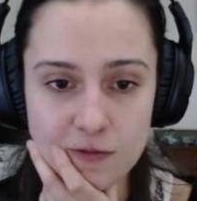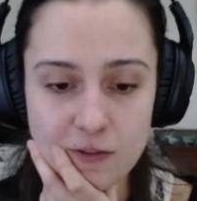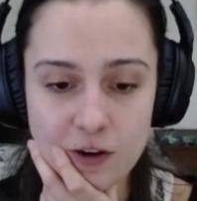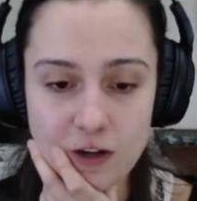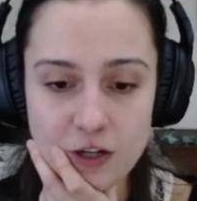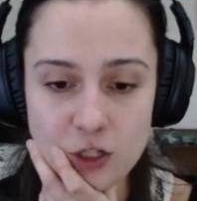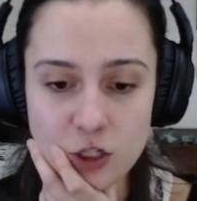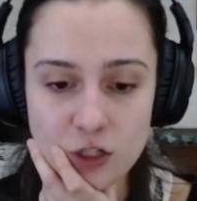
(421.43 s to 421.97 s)

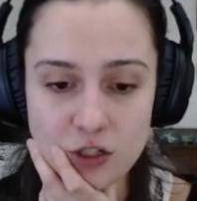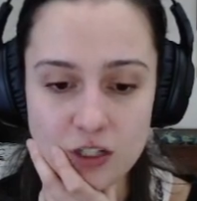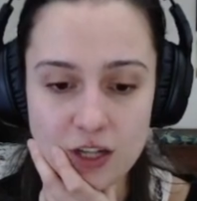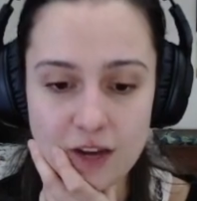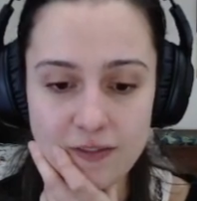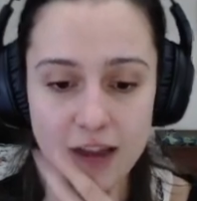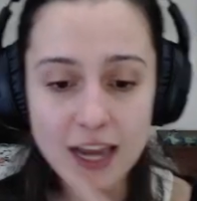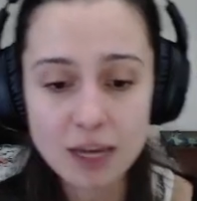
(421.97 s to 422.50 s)
furniture
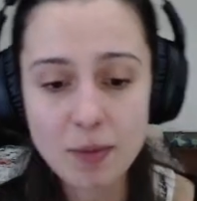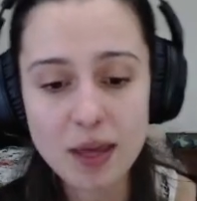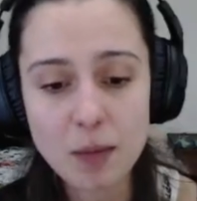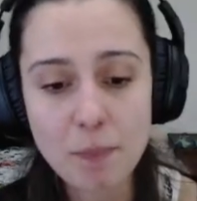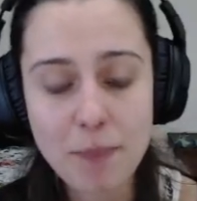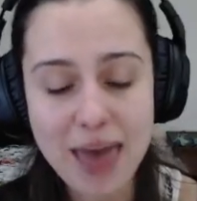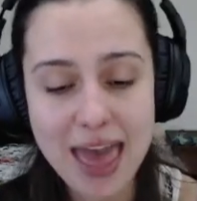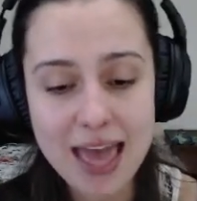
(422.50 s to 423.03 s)
stuff. I can make a
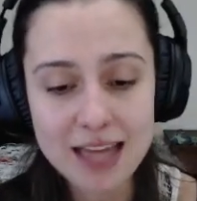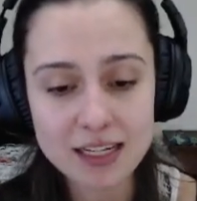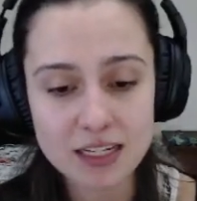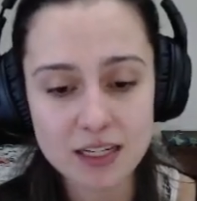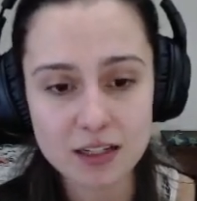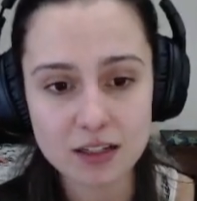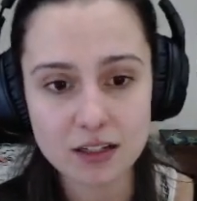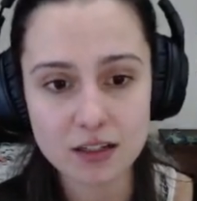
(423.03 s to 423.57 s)
bed?
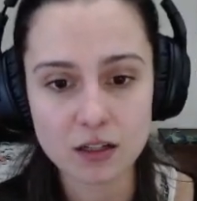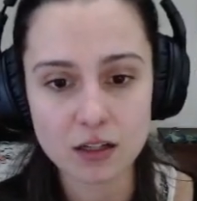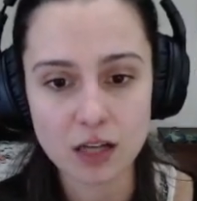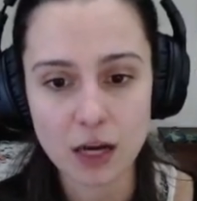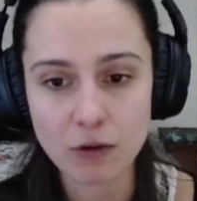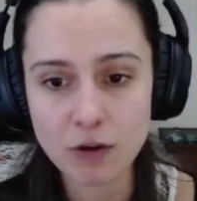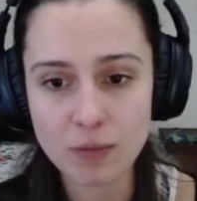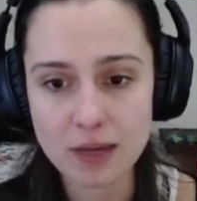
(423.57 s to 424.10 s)
I
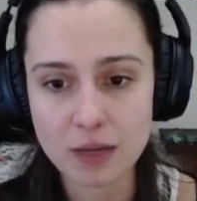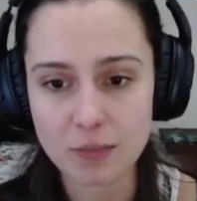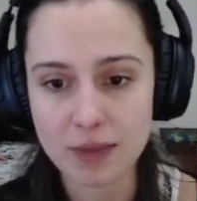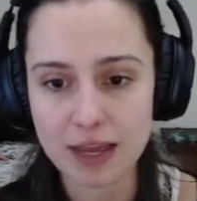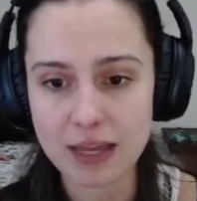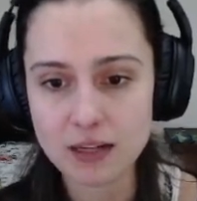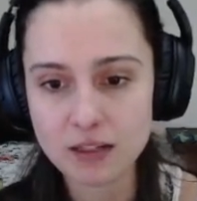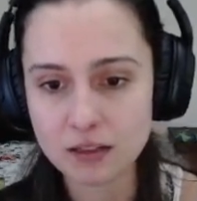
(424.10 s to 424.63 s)
want to make a
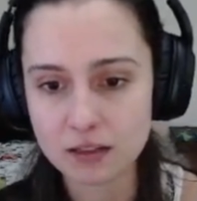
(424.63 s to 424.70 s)
bed.